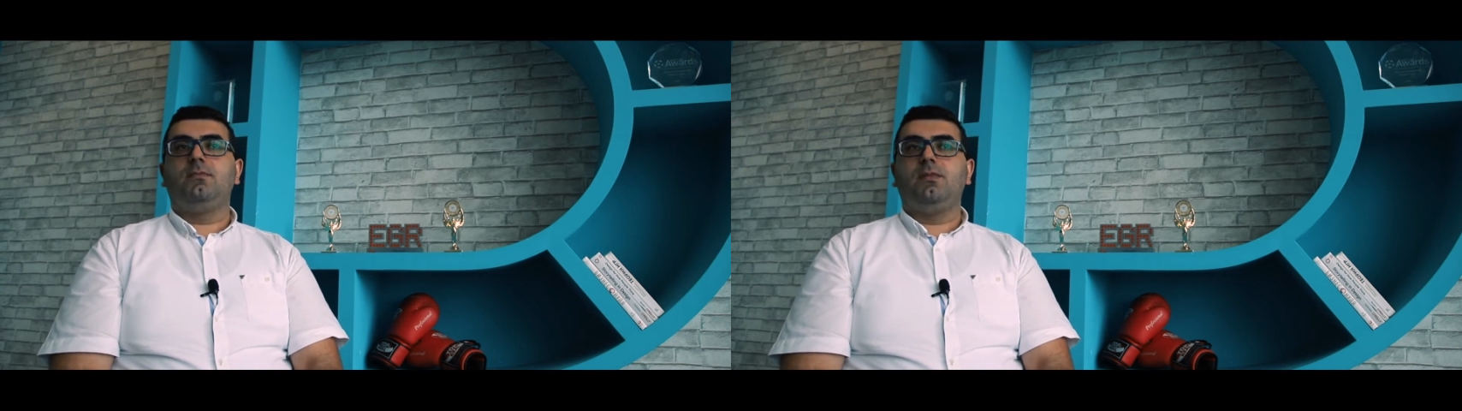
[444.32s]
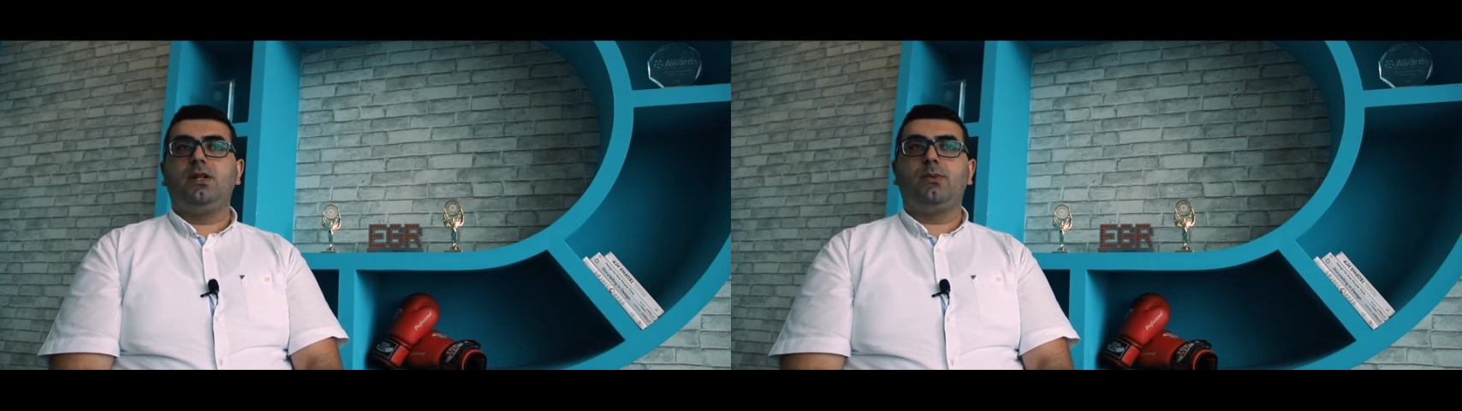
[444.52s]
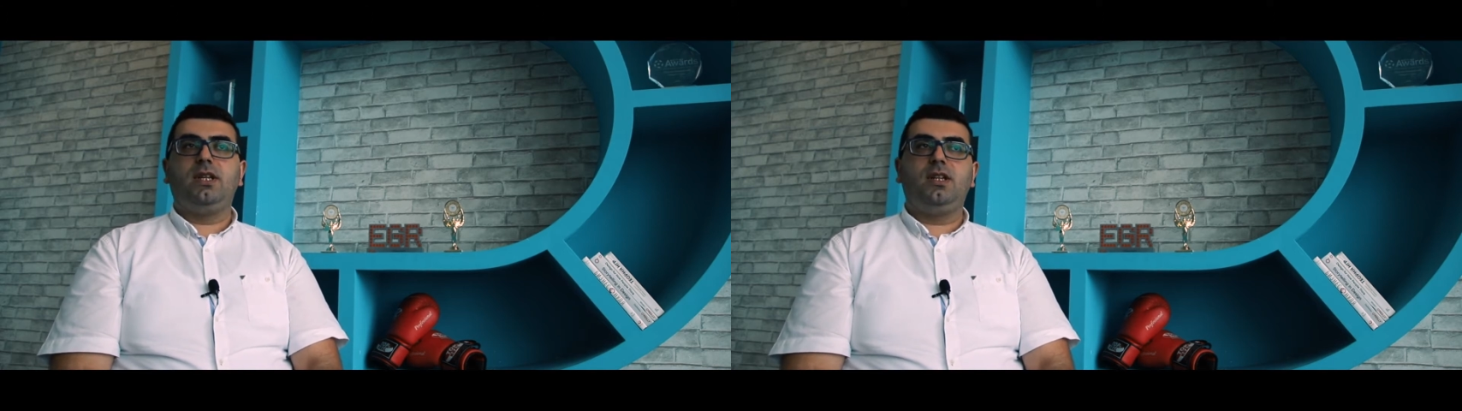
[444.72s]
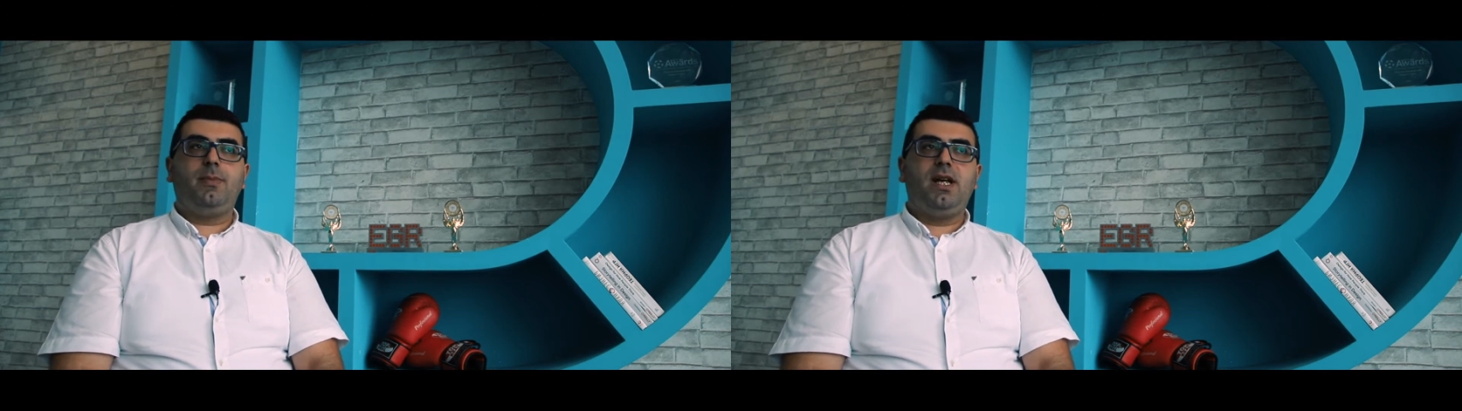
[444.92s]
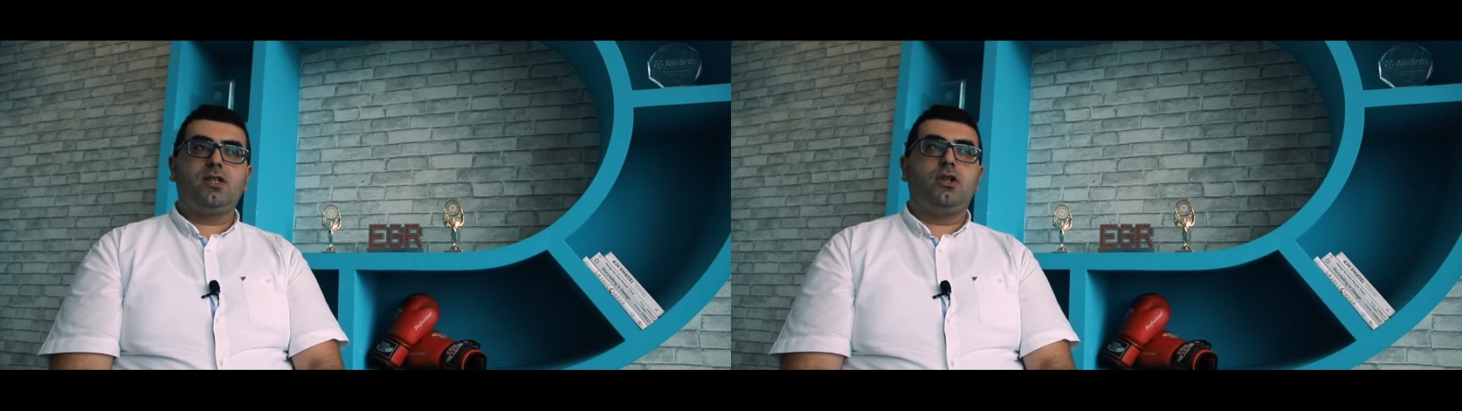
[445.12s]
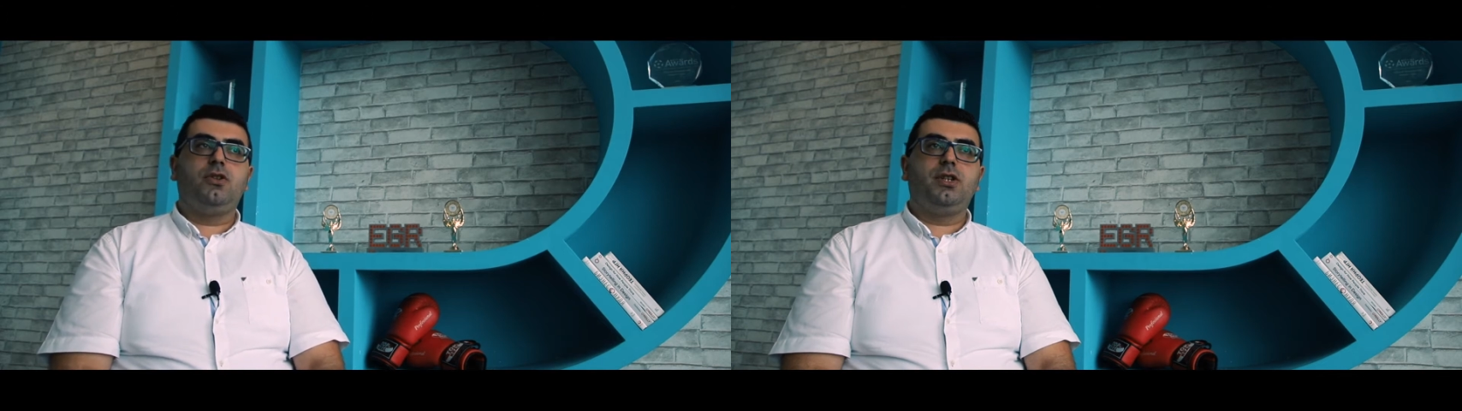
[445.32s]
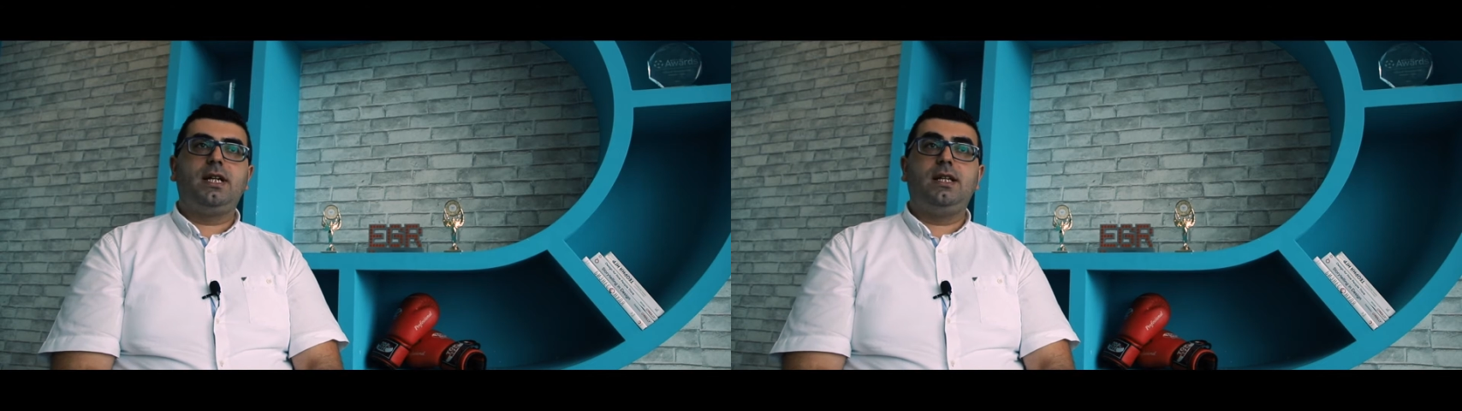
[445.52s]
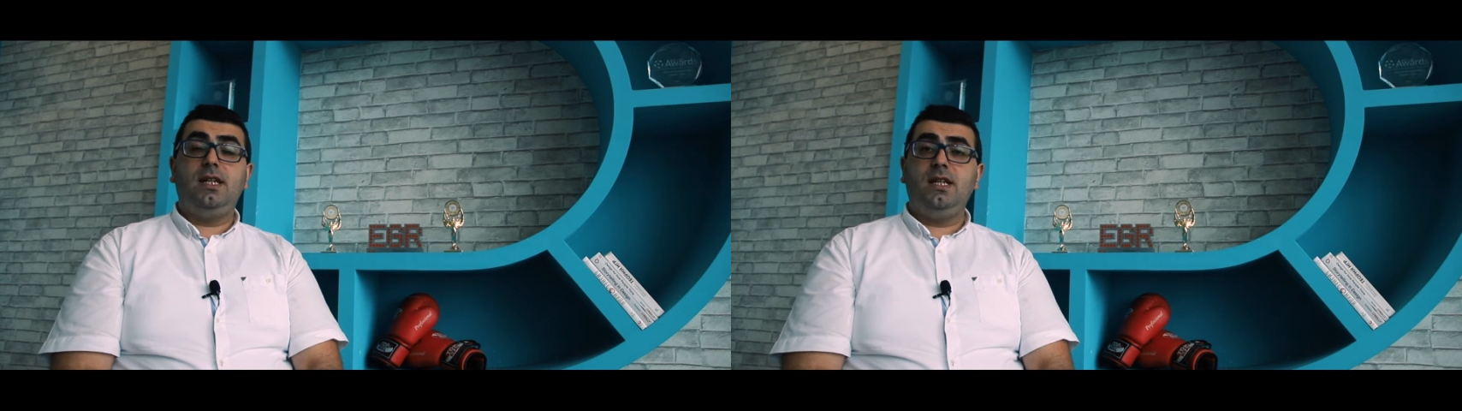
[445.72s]
it really depends on
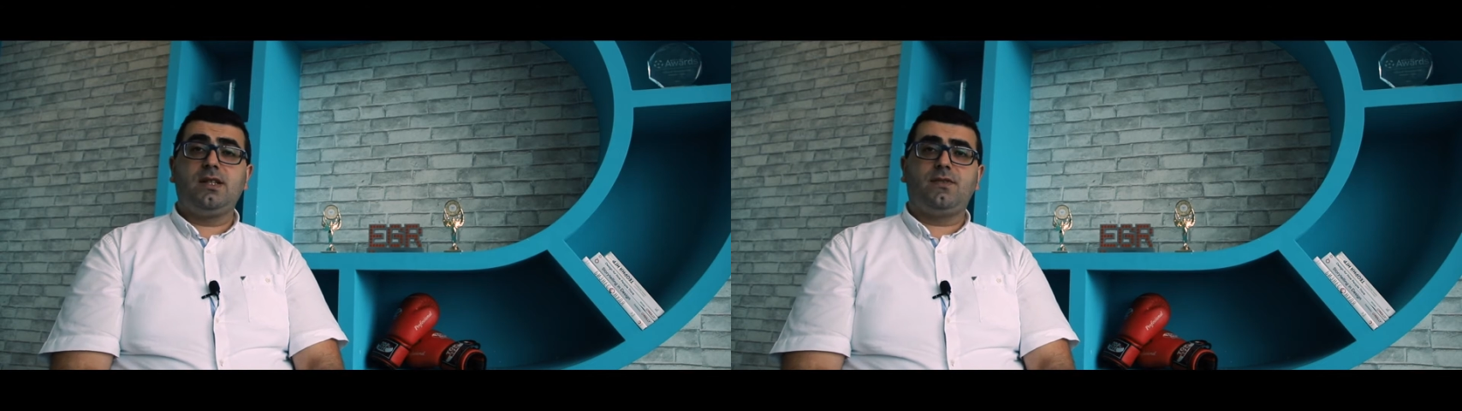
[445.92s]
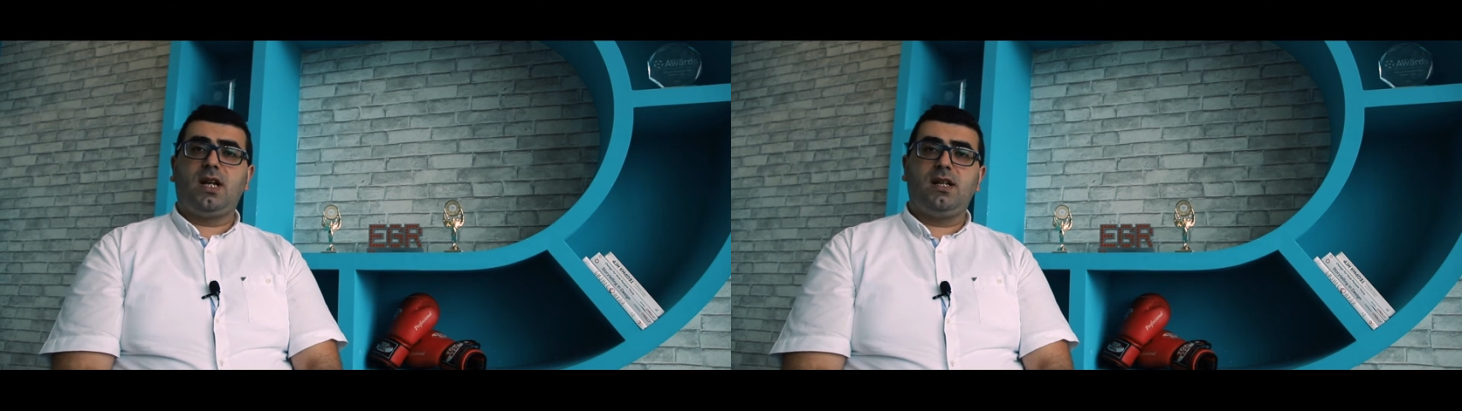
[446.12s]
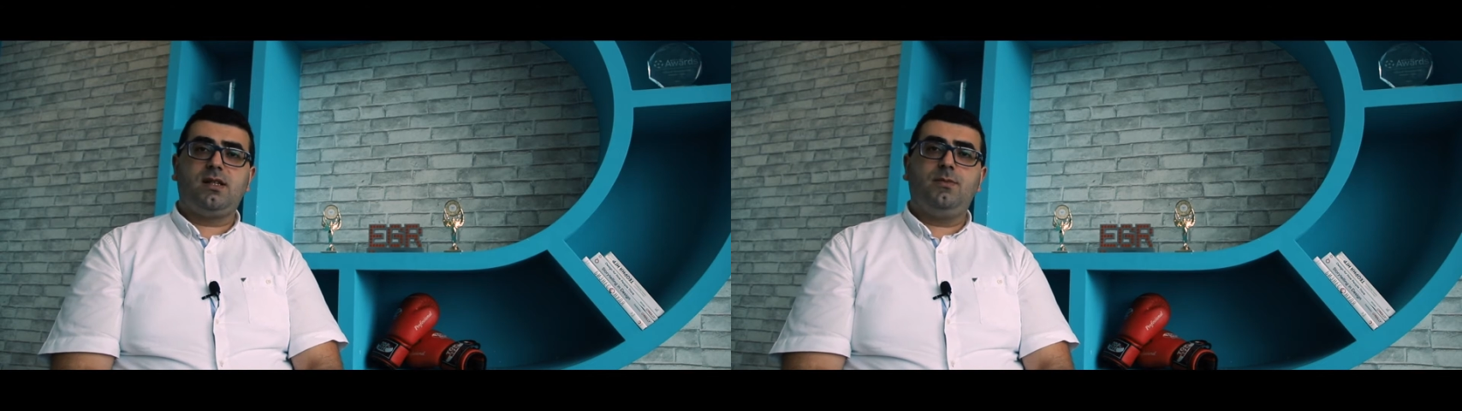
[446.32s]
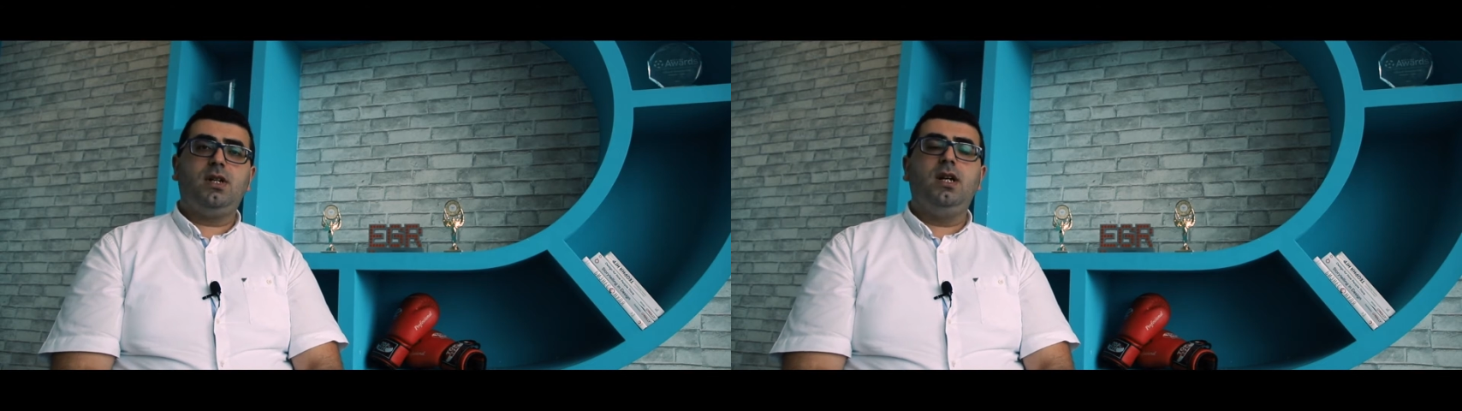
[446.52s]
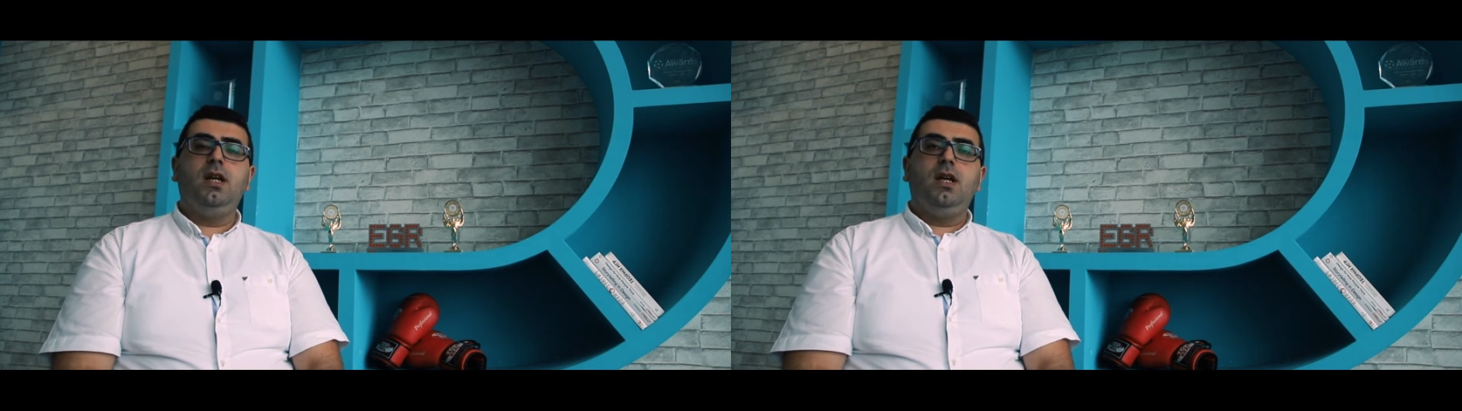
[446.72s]
the needs of the customer.